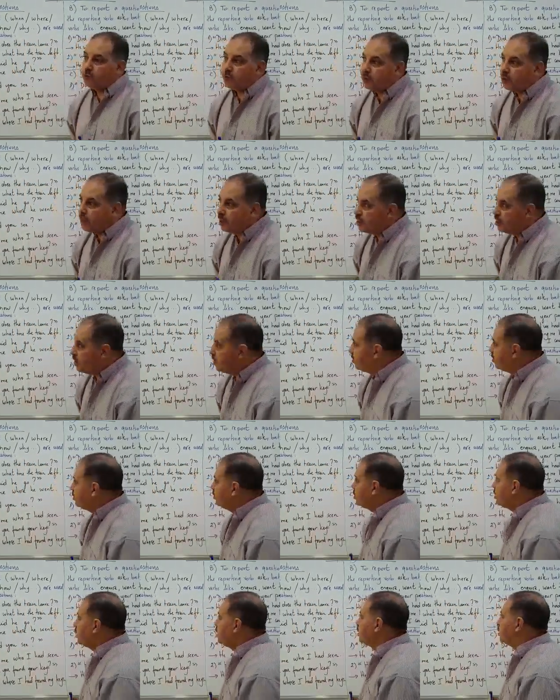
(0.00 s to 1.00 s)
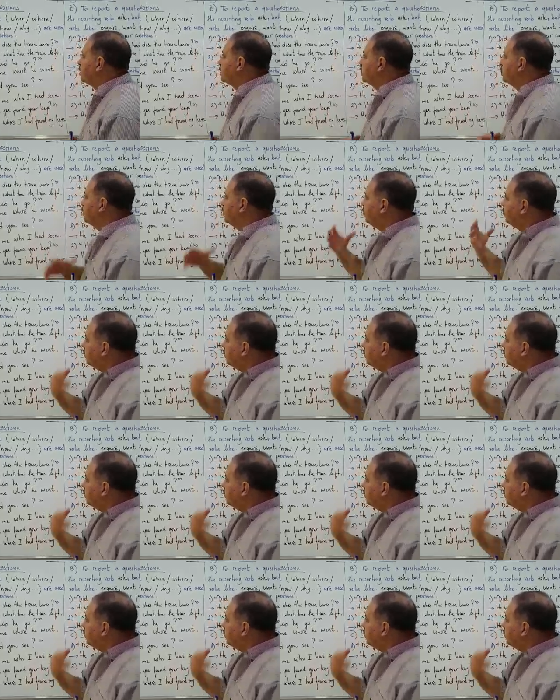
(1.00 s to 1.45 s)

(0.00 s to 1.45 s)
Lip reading: forget these changes.